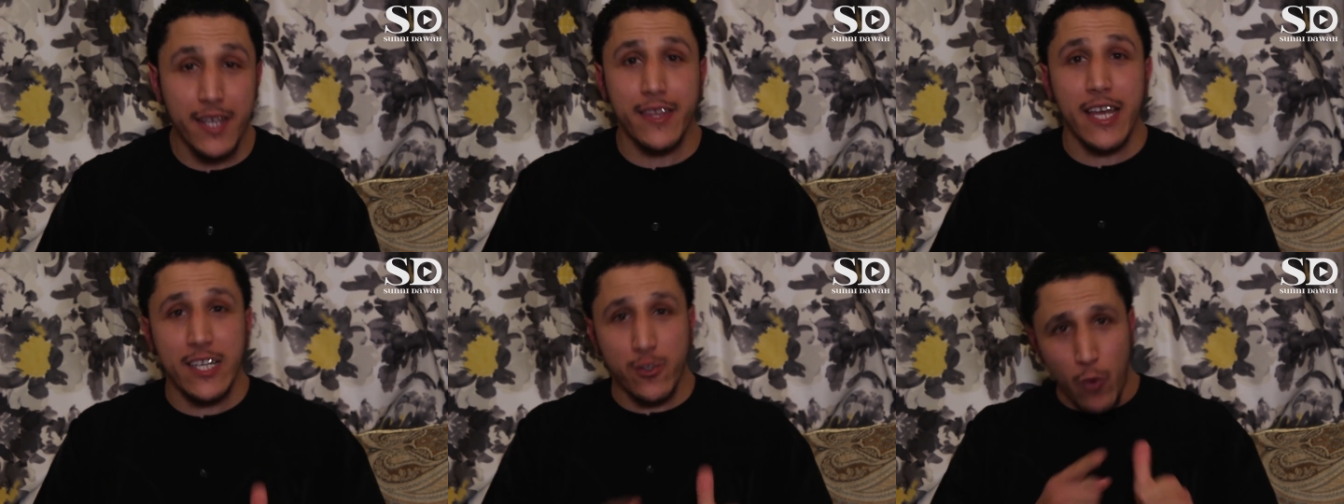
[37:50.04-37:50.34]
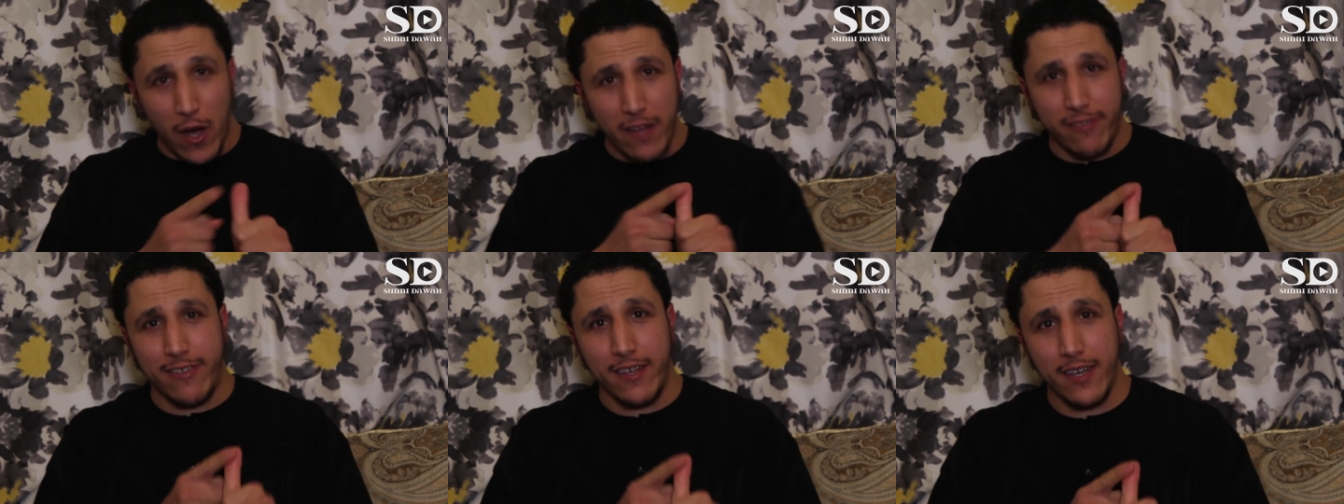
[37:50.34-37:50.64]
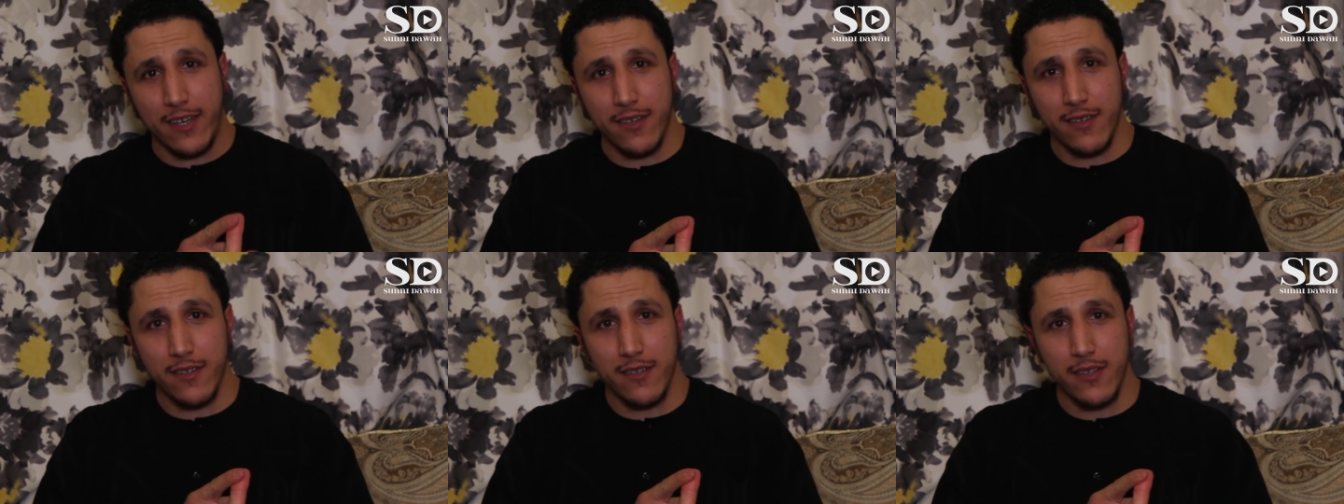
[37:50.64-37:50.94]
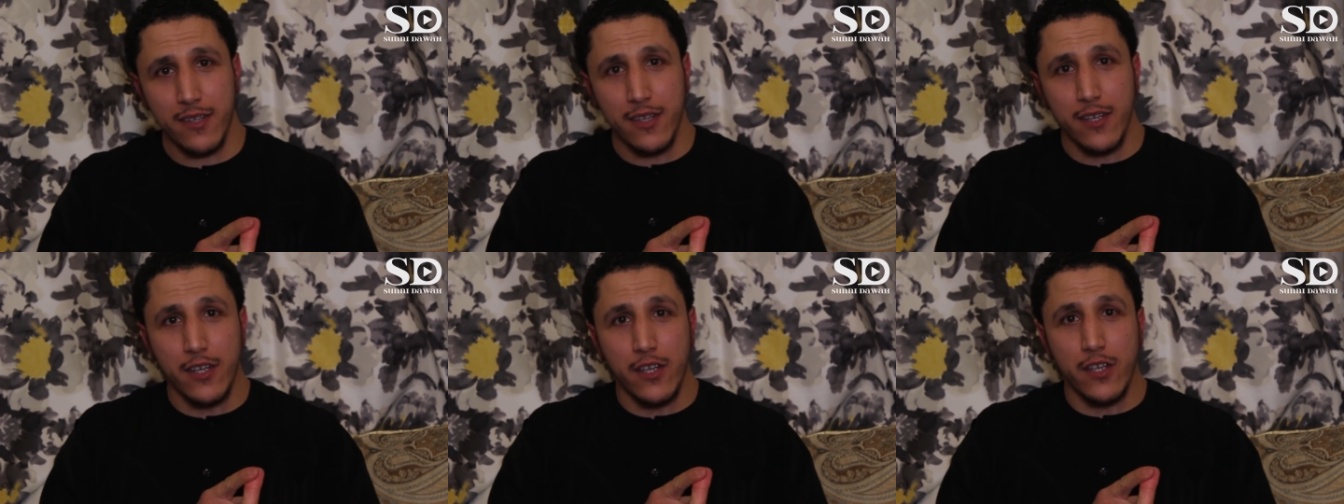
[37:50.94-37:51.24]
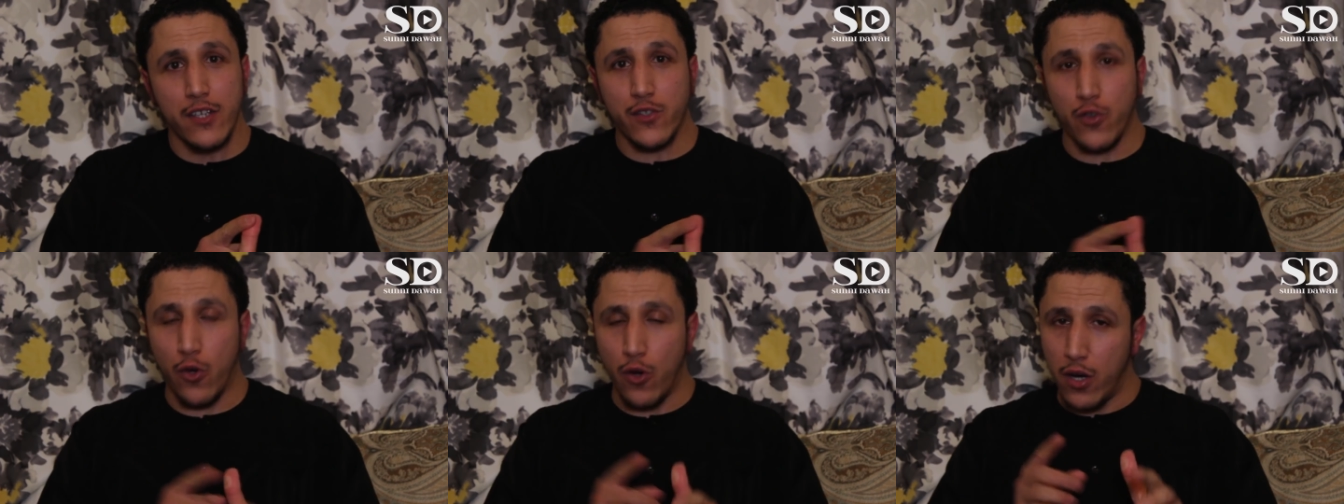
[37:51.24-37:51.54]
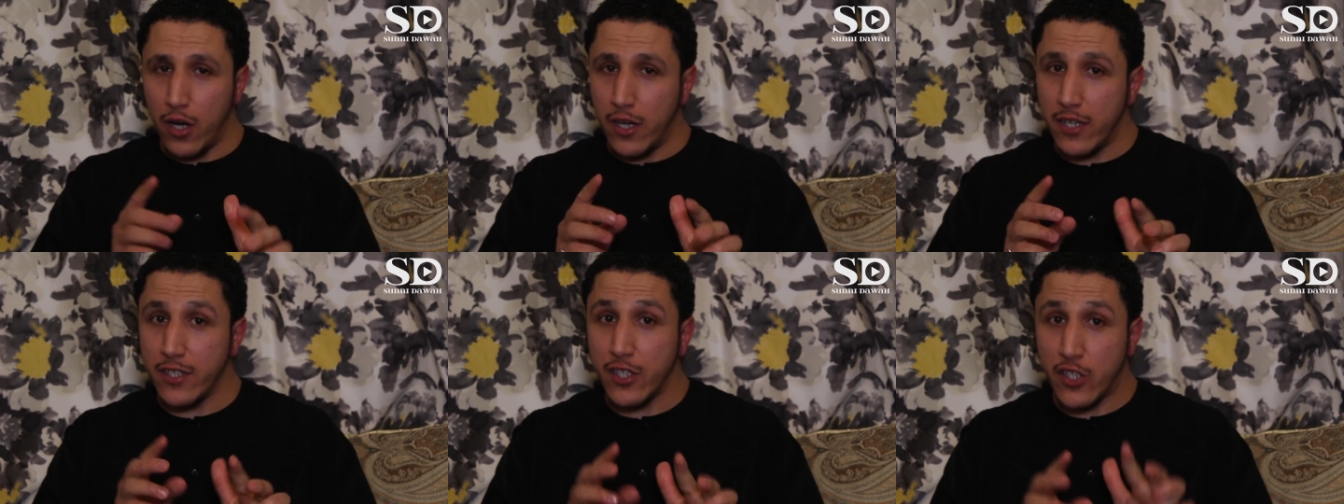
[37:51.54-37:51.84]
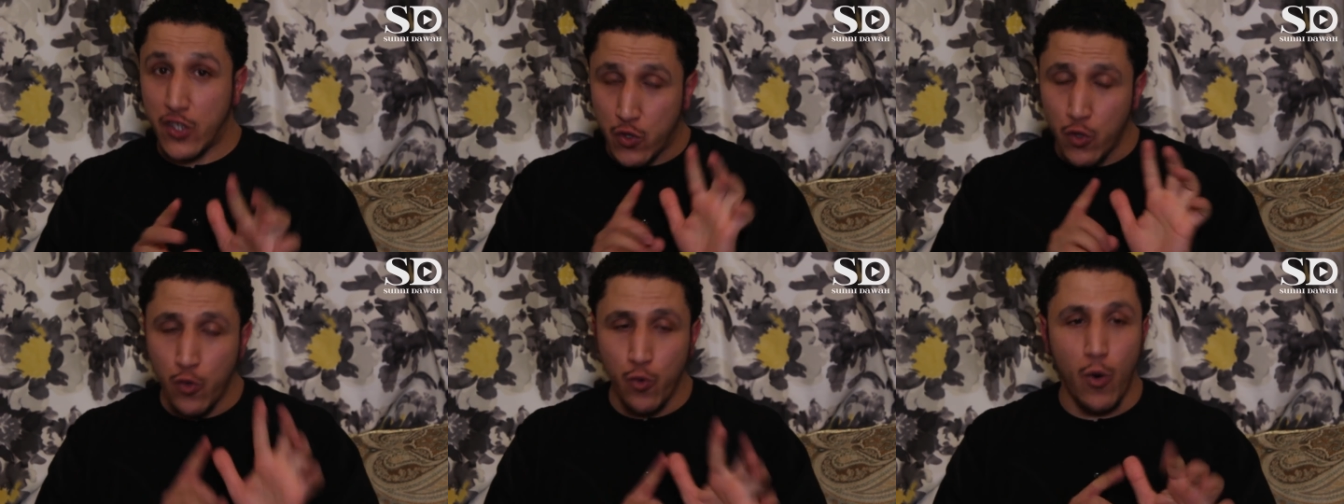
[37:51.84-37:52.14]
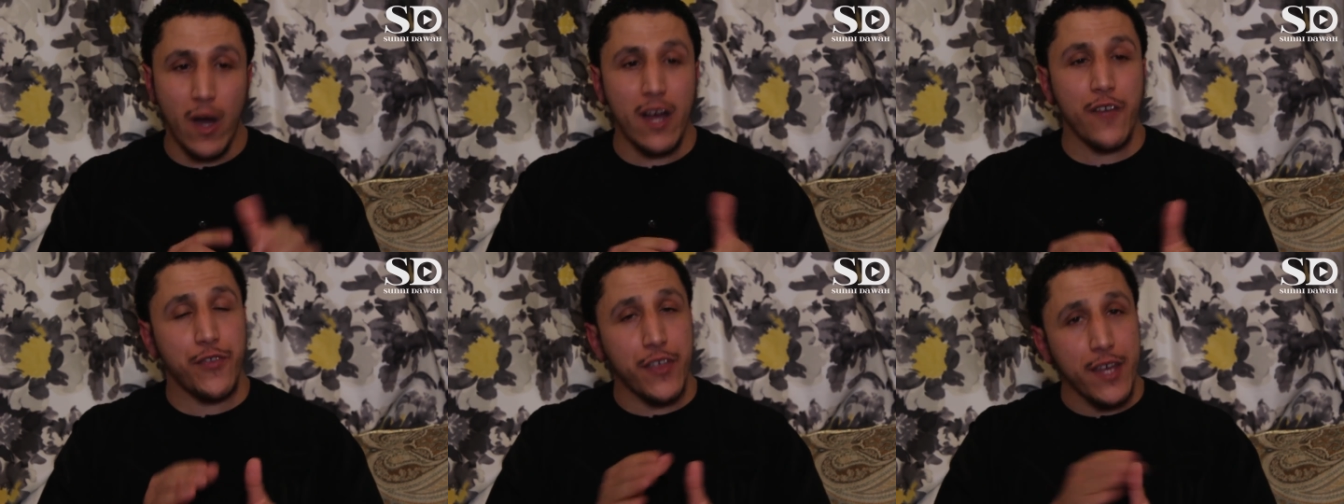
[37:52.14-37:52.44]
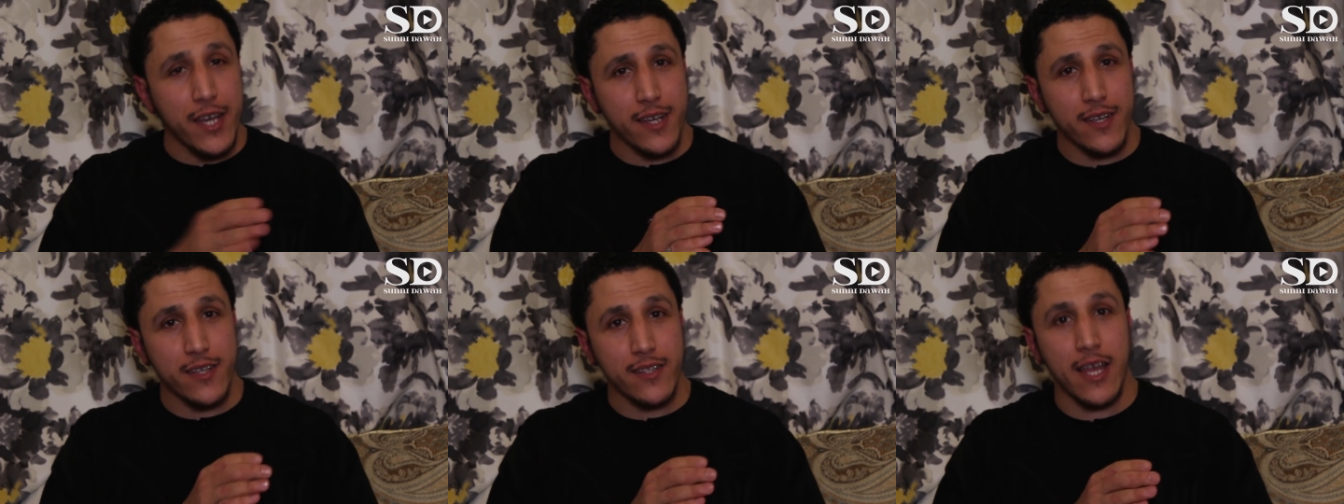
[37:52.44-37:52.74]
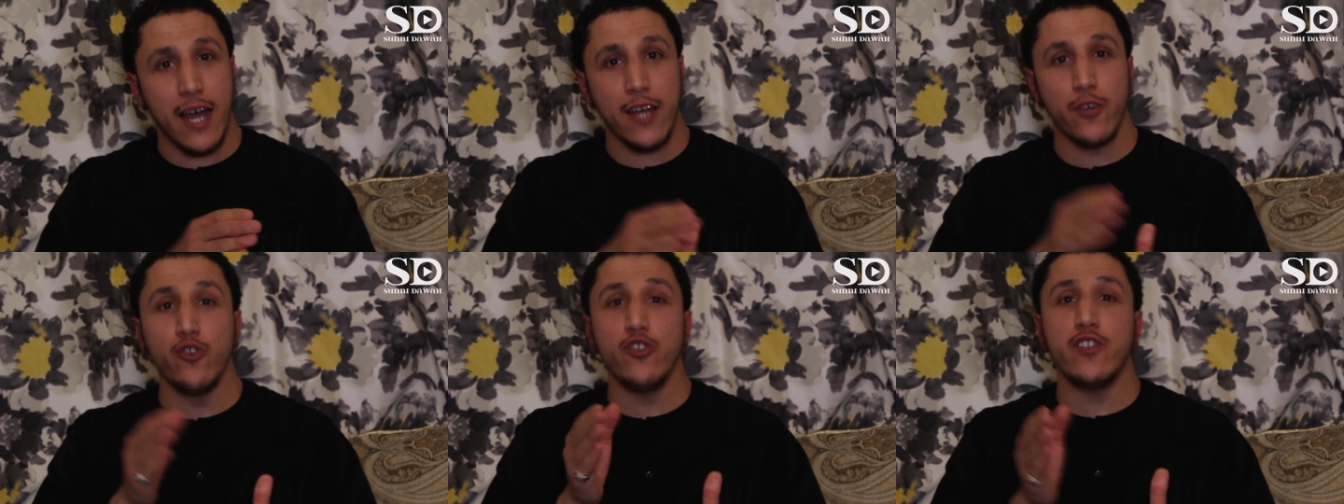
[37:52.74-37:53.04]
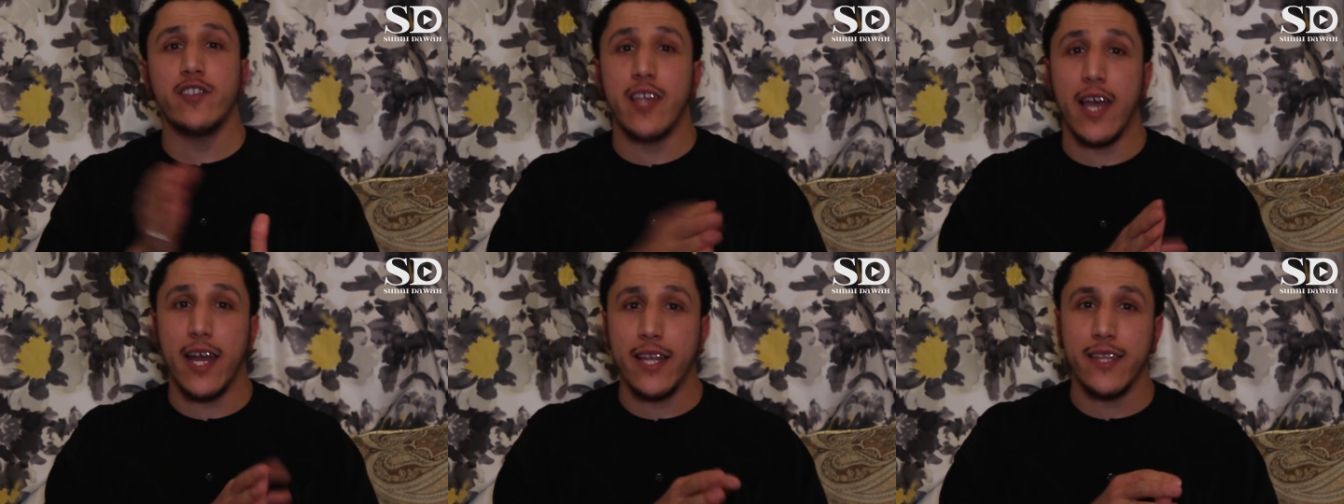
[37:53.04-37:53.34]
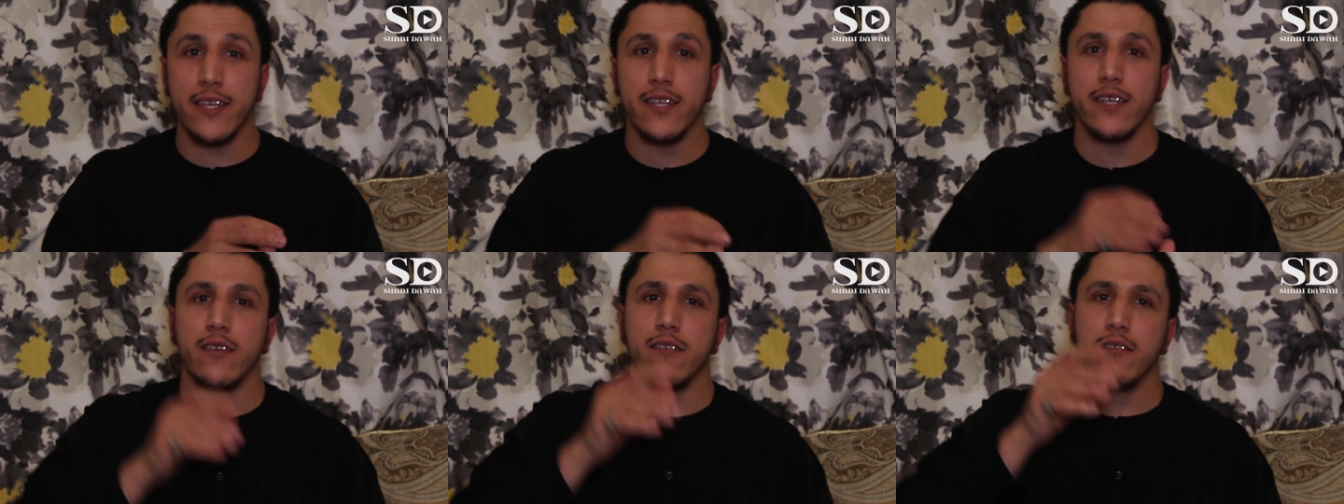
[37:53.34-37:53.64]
That's one thing. So uh, this two, one thing that you said,